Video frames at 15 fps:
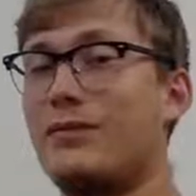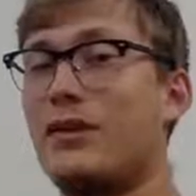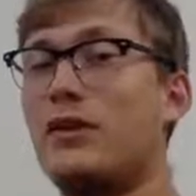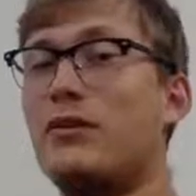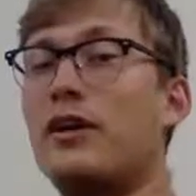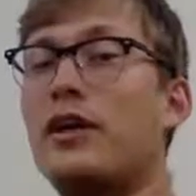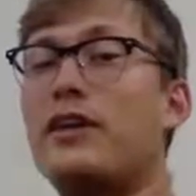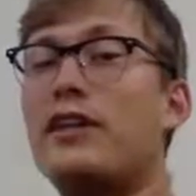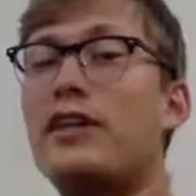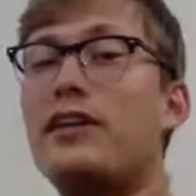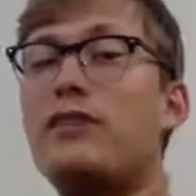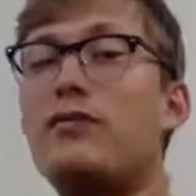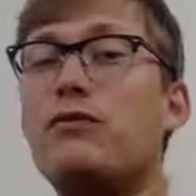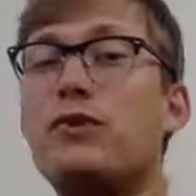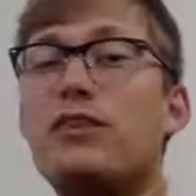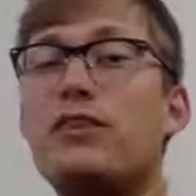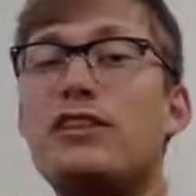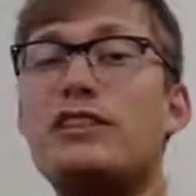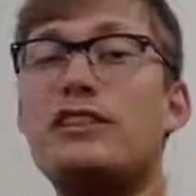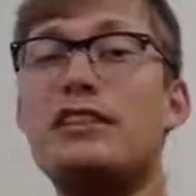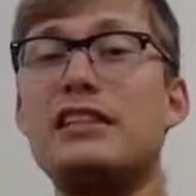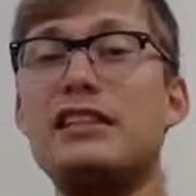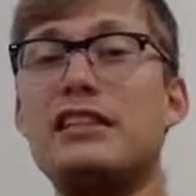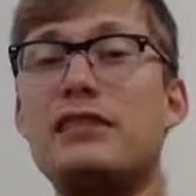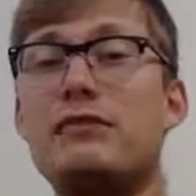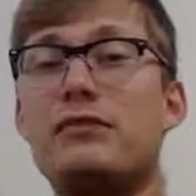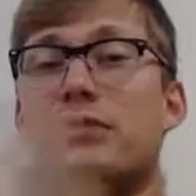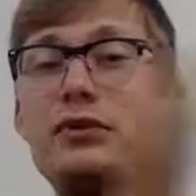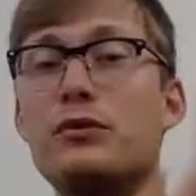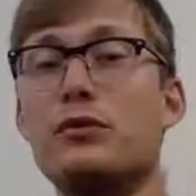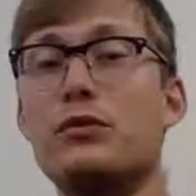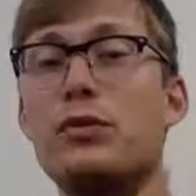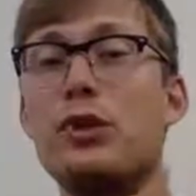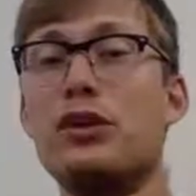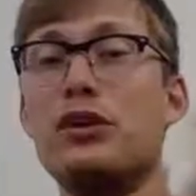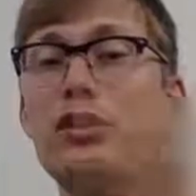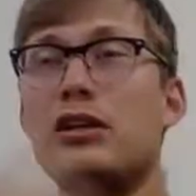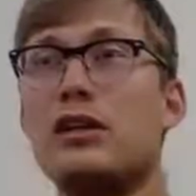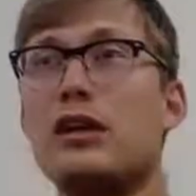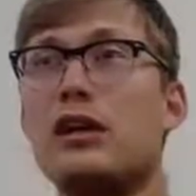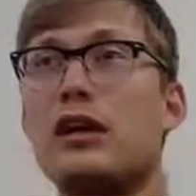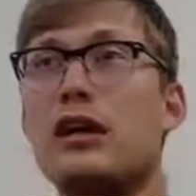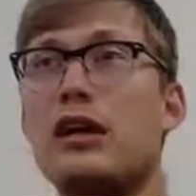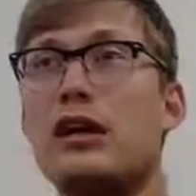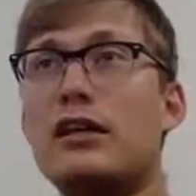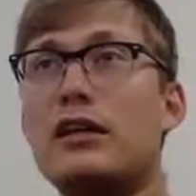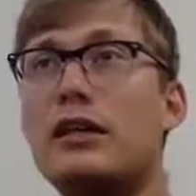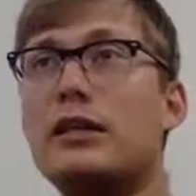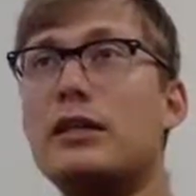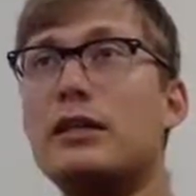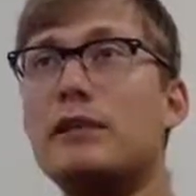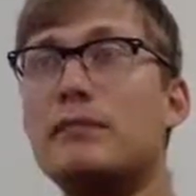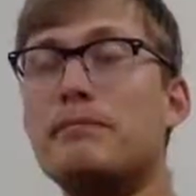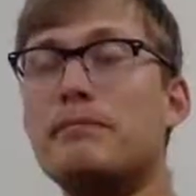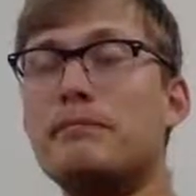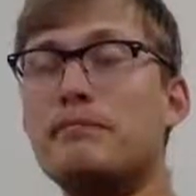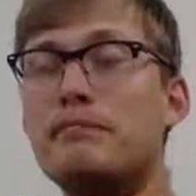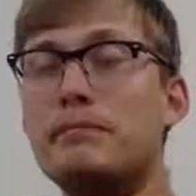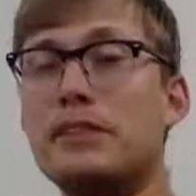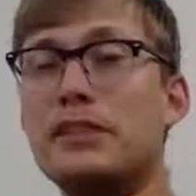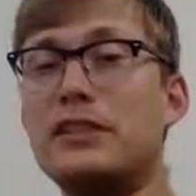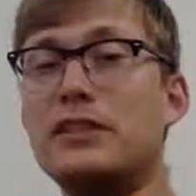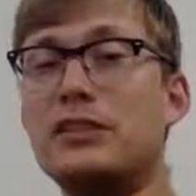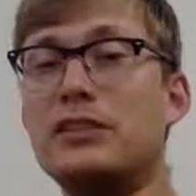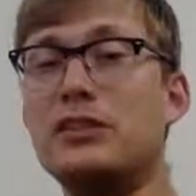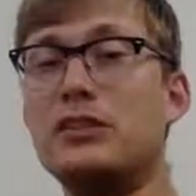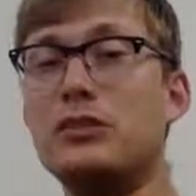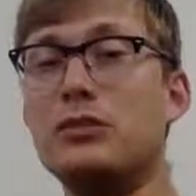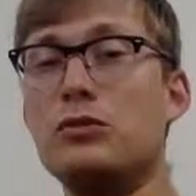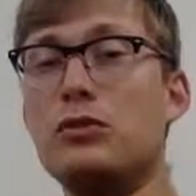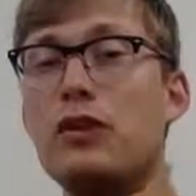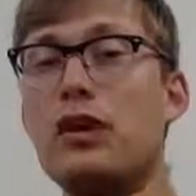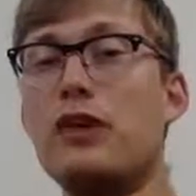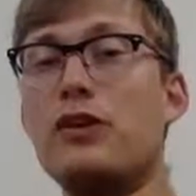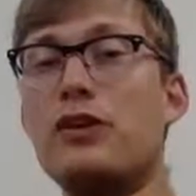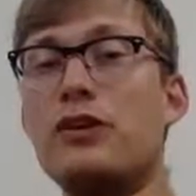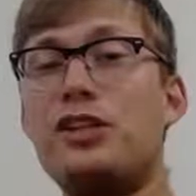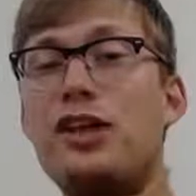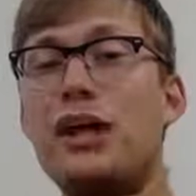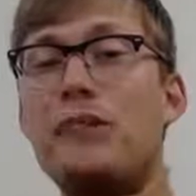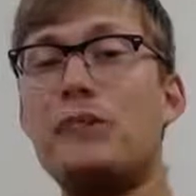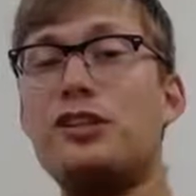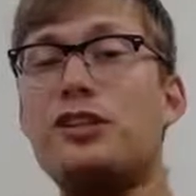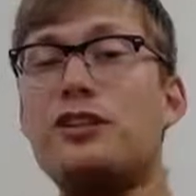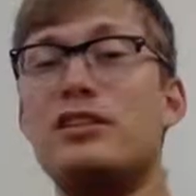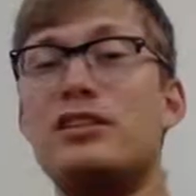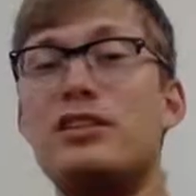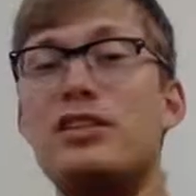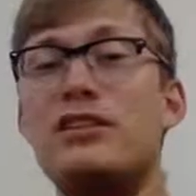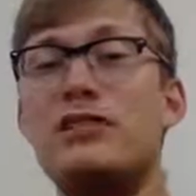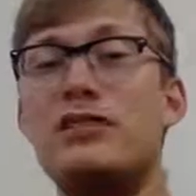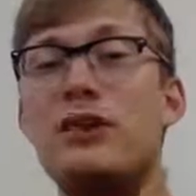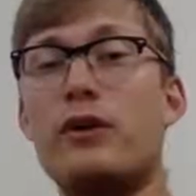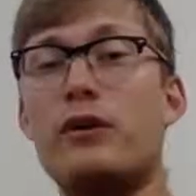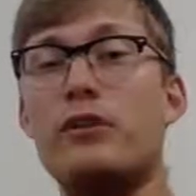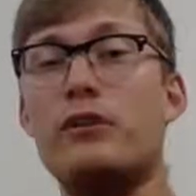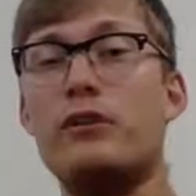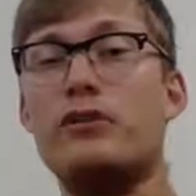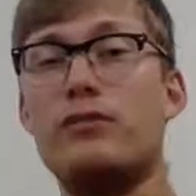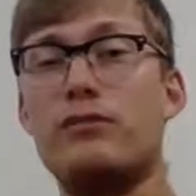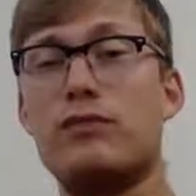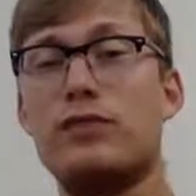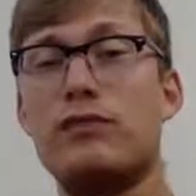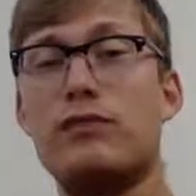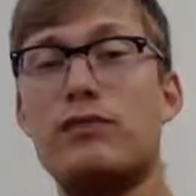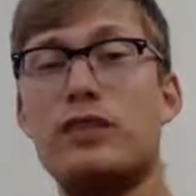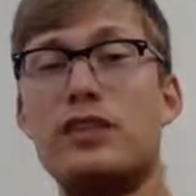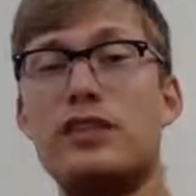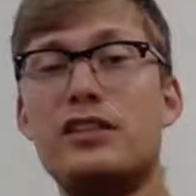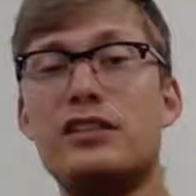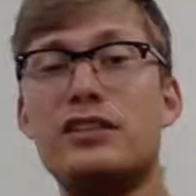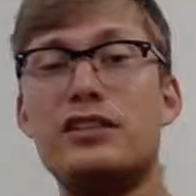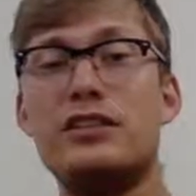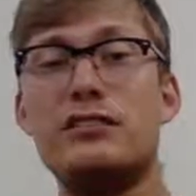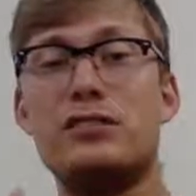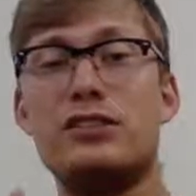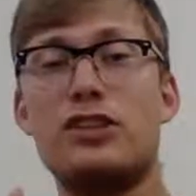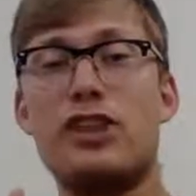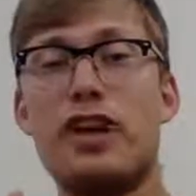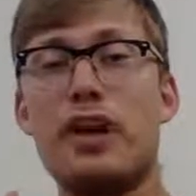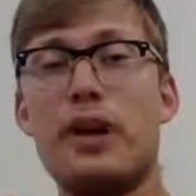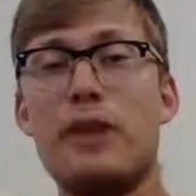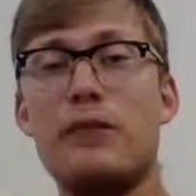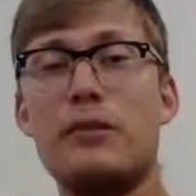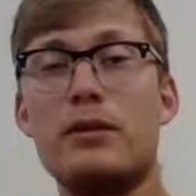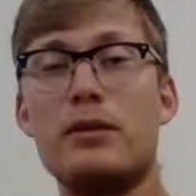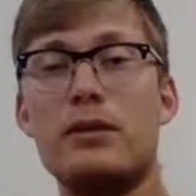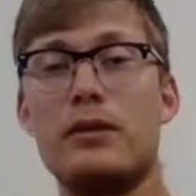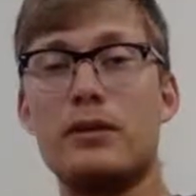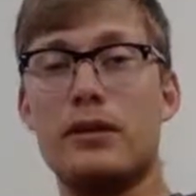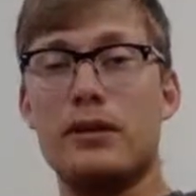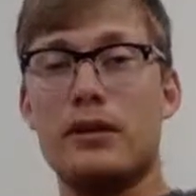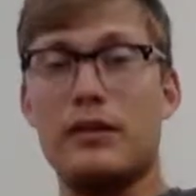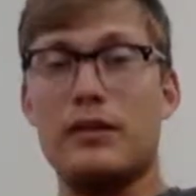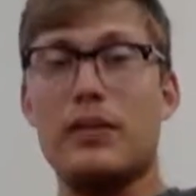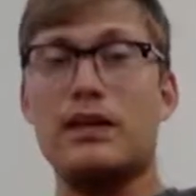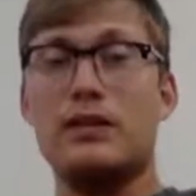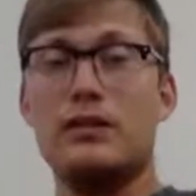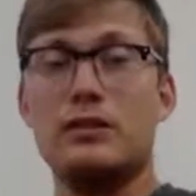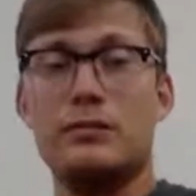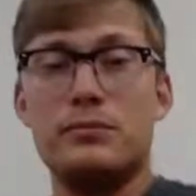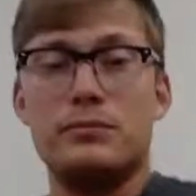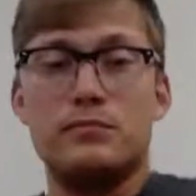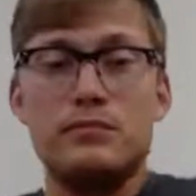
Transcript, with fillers: All right, thank you for listening. If you want to um, listen to the other chapters of Seed Folks, feel free to subscribe. Thank you.